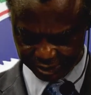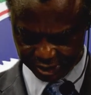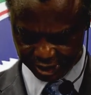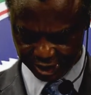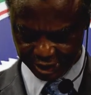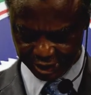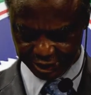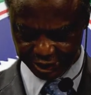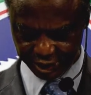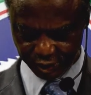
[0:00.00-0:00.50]

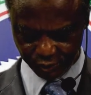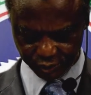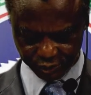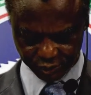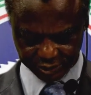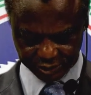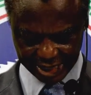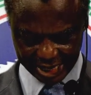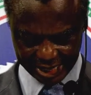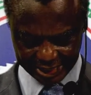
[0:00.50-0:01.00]
He will not
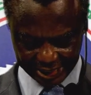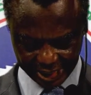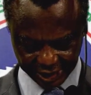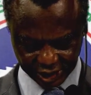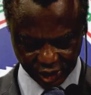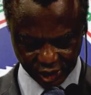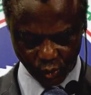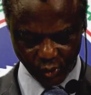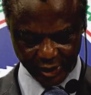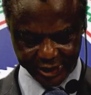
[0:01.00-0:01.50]
allow the
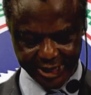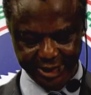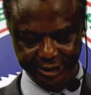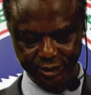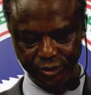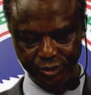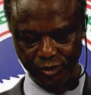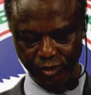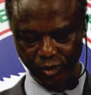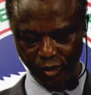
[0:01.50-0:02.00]
wicked to
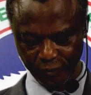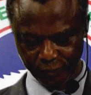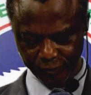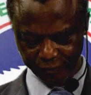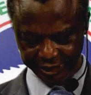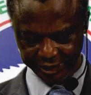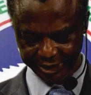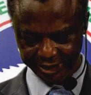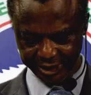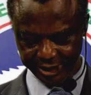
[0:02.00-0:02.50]
go free.
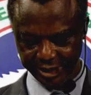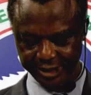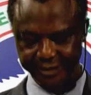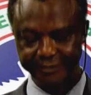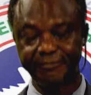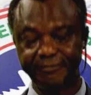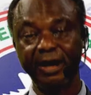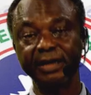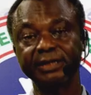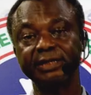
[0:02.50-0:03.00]
In
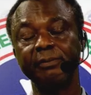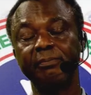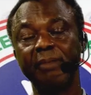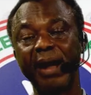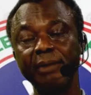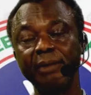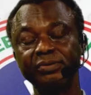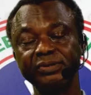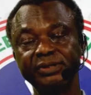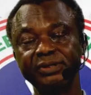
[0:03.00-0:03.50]
fact, the
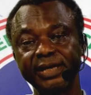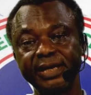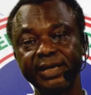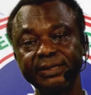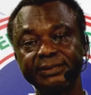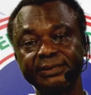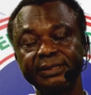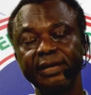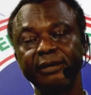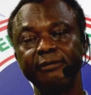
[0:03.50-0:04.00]
Bible says
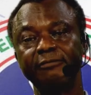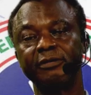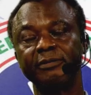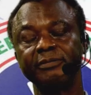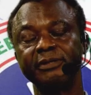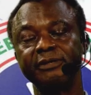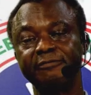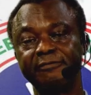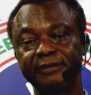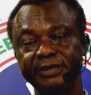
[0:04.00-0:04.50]
from the
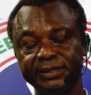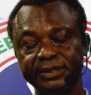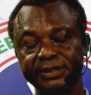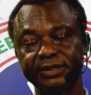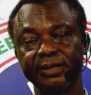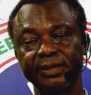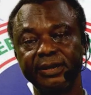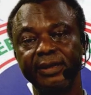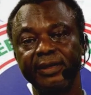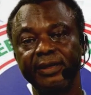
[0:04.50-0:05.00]
verse
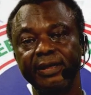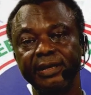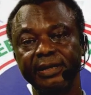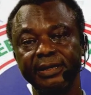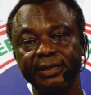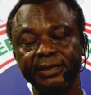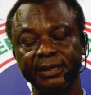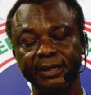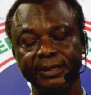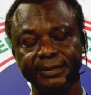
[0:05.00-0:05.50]

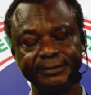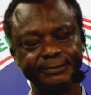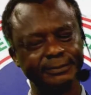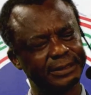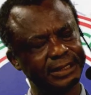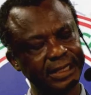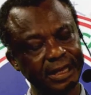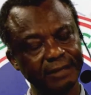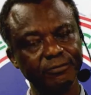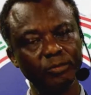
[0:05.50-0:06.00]

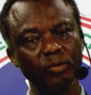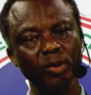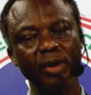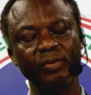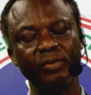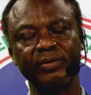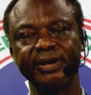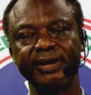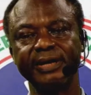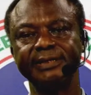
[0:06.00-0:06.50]
11 where we
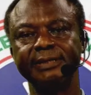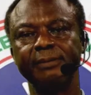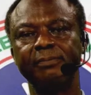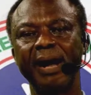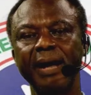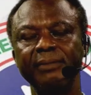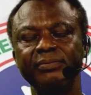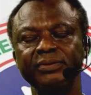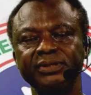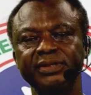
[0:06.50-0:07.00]
read, the
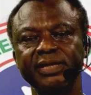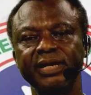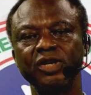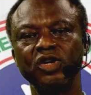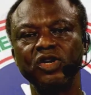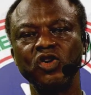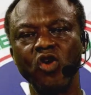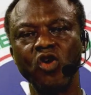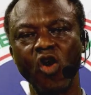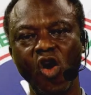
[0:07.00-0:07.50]
Bible says
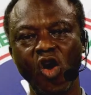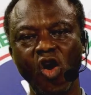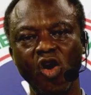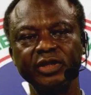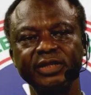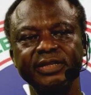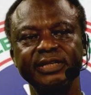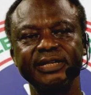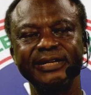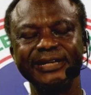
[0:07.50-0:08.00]
God
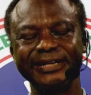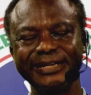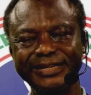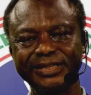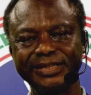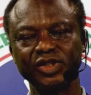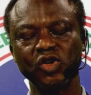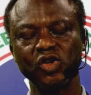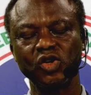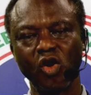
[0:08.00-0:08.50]
is
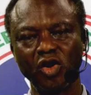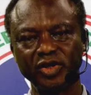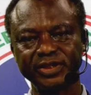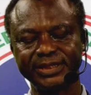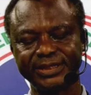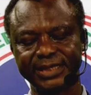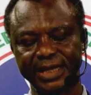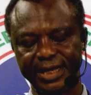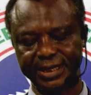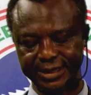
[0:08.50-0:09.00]

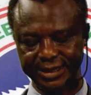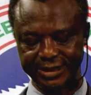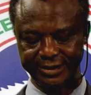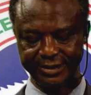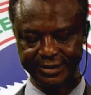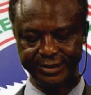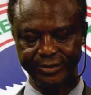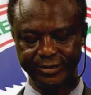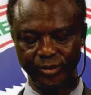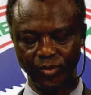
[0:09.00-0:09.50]
constantly
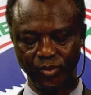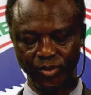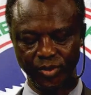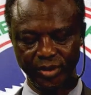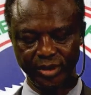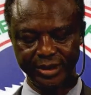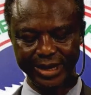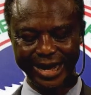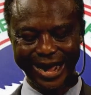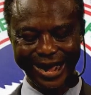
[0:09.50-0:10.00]

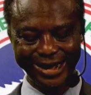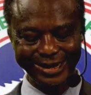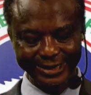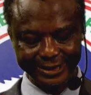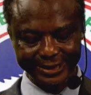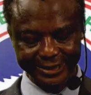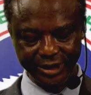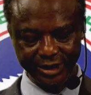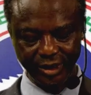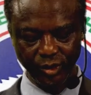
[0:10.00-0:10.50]

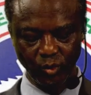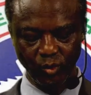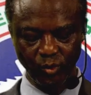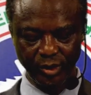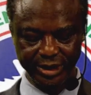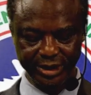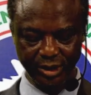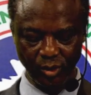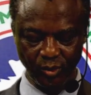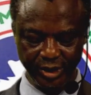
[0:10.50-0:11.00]
angry with the
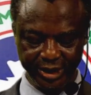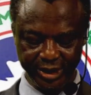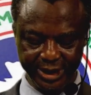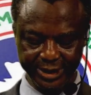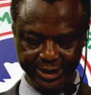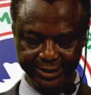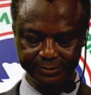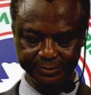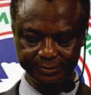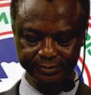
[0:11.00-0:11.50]
wicked.
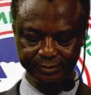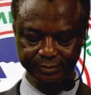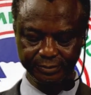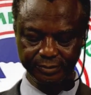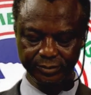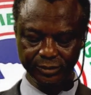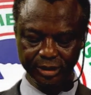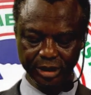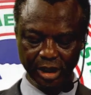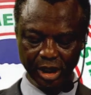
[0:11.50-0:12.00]

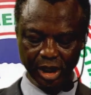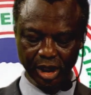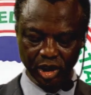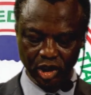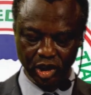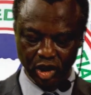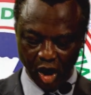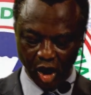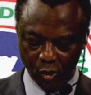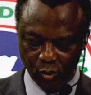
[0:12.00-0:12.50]

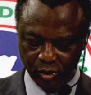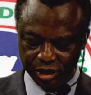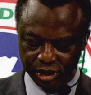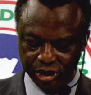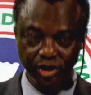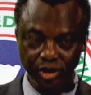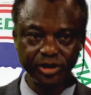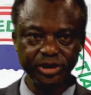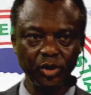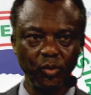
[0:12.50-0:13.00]
God will judge
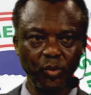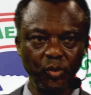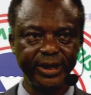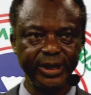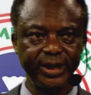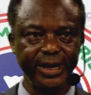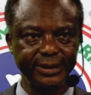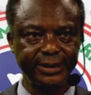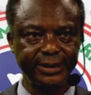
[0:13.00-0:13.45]
the wicked.